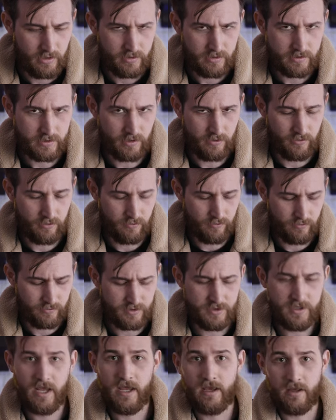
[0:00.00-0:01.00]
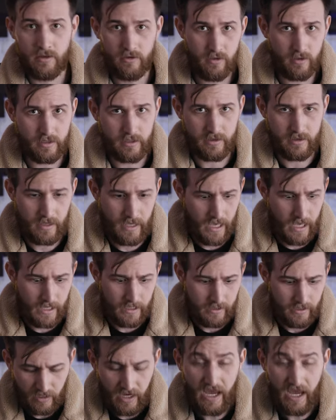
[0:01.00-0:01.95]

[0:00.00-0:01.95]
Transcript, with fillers: So take a look at that.